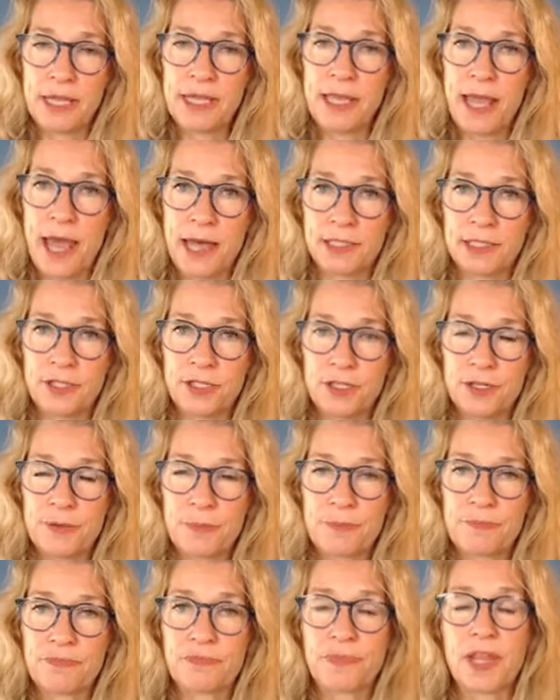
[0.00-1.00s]
calendar,
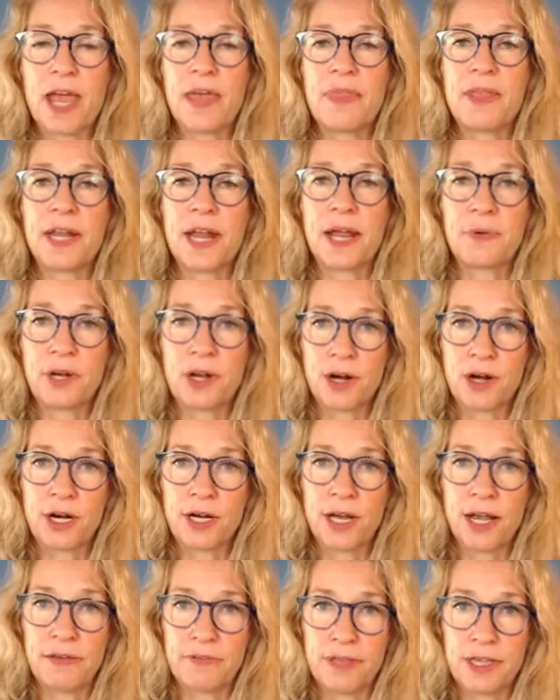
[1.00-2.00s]
and then I would
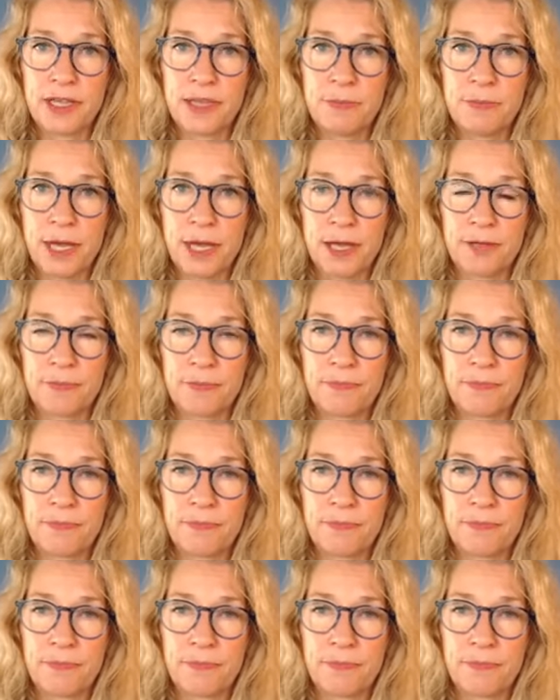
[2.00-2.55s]
archive the email.